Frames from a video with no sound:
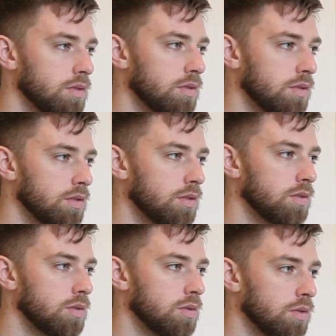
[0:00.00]

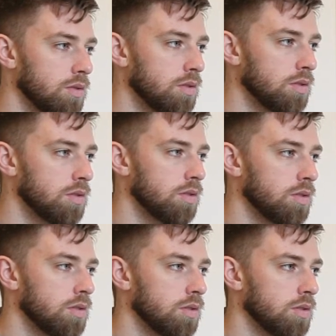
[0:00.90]

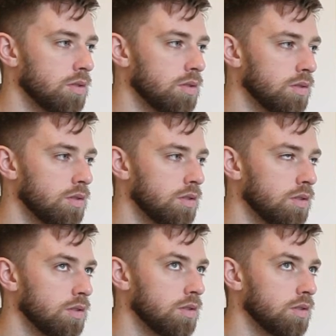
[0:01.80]

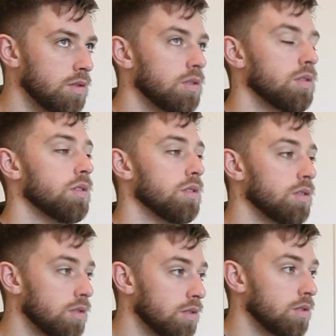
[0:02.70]

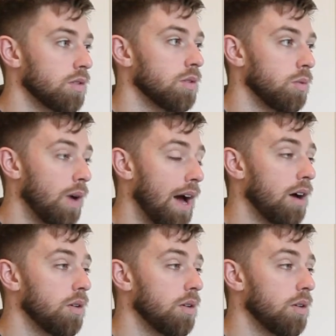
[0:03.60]
No words are spoken by the person on screen.